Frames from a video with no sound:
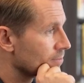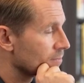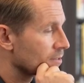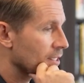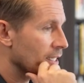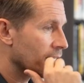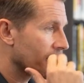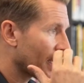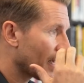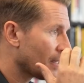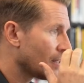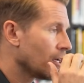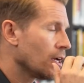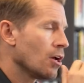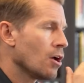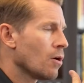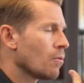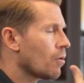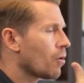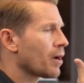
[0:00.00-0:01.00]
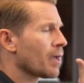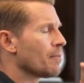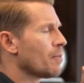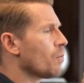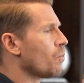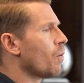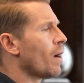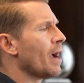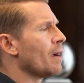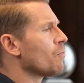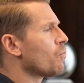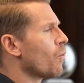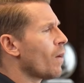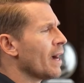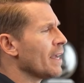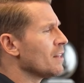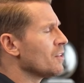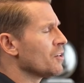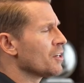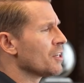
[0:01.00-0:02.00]
See that? Okay, but why
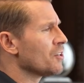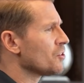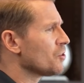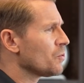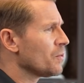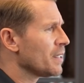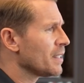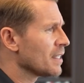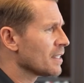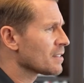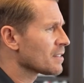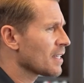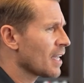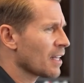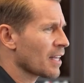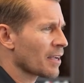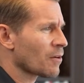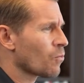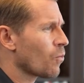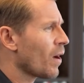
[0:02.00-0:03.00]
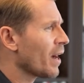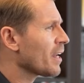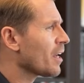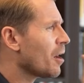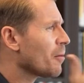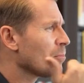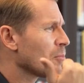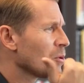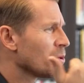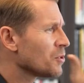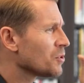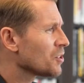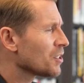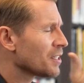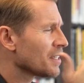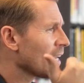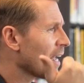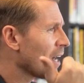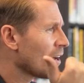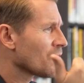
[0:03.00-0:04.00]
why look at doing this now? Like why not push
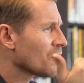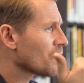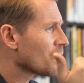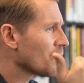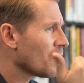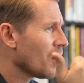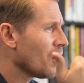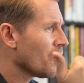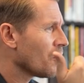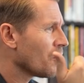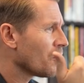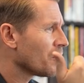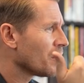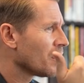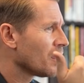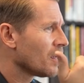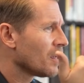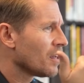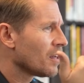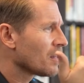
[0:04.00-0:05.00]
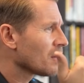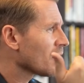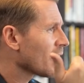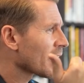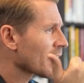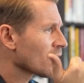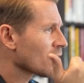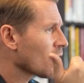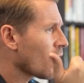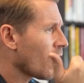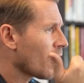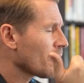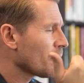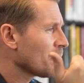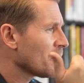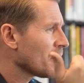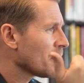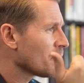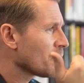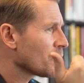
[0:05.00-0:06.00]
it down the road like a lot
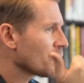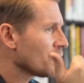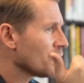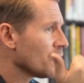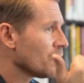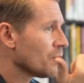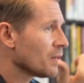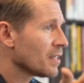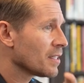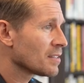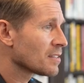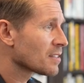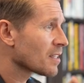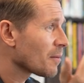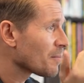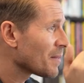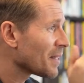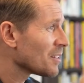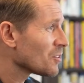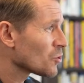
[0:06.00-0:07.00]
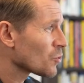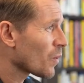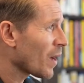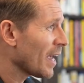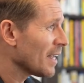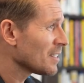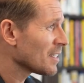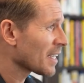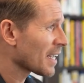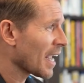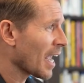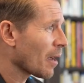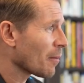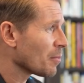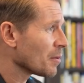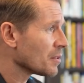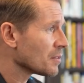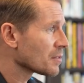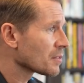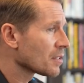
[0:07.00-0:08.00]
of people do and then something tragic
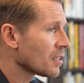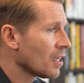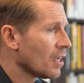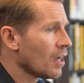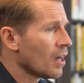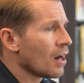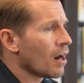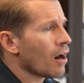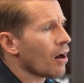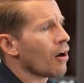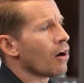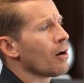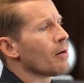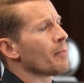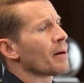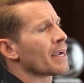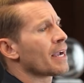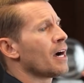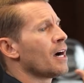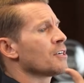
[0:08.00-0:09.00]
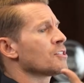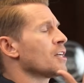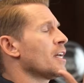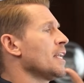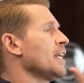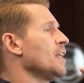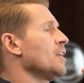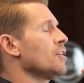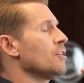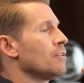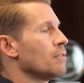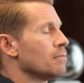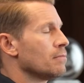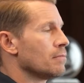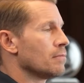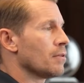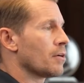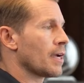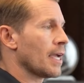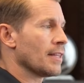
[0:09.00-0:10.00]
happens? Oh my gosh, I needed
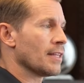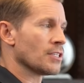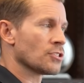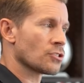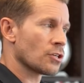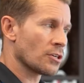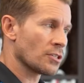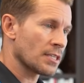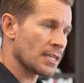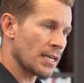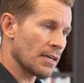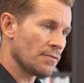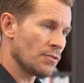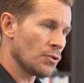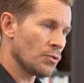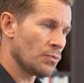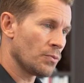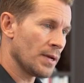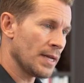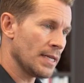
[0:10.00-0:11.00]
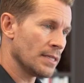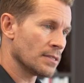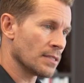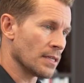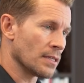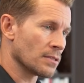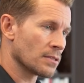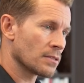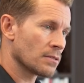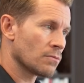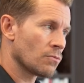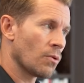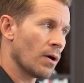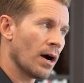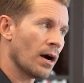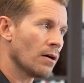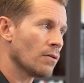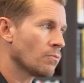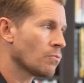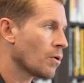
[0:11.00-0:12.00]
Okay, and they start to give you reasons.
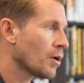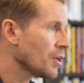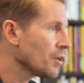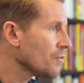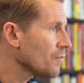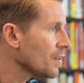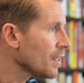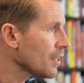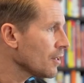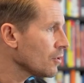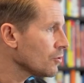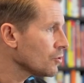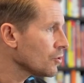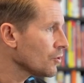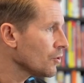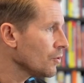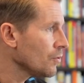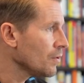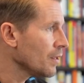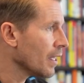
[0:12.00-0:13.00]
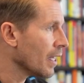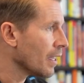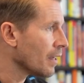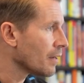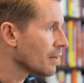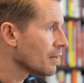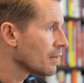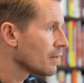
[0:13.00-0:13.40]
Well, what do you think you should do then?